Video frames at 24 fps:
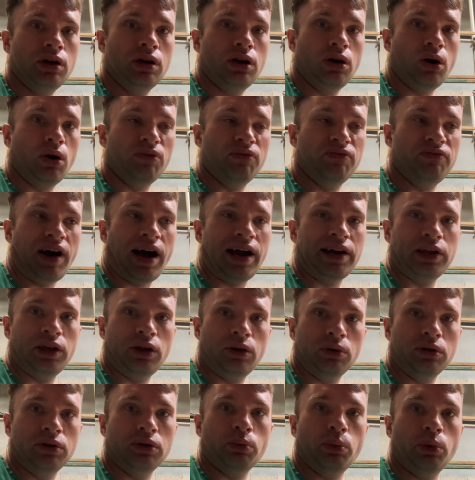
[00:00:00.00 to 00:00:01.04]
of value
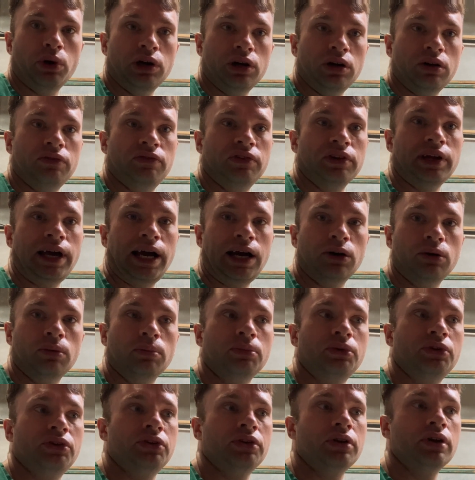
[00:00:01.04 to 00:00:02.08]
and worth and
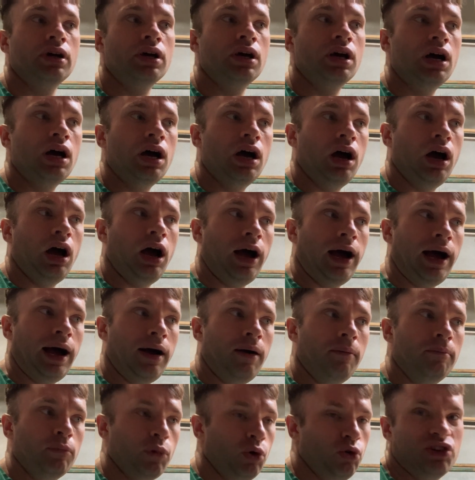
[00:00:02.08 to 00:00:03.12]
helps,
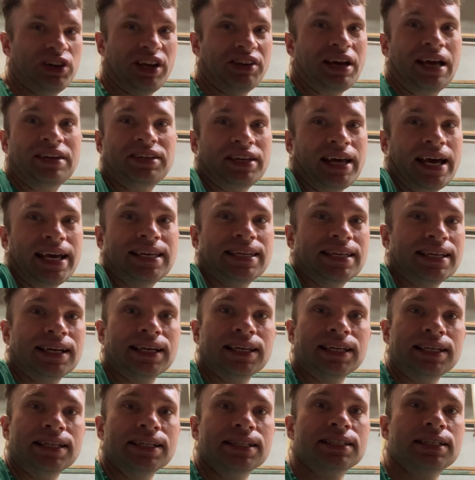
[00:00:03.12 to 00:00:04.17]
or is entertaining at
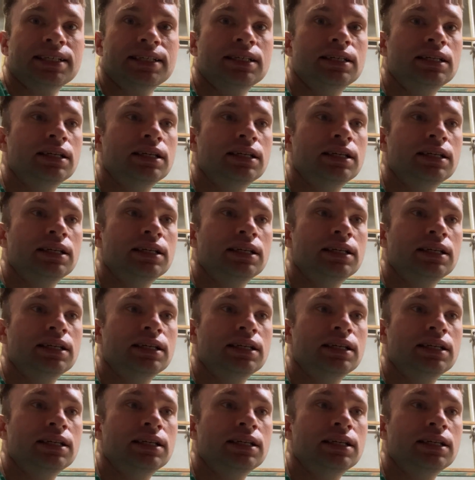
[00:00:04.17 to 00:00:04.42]
least.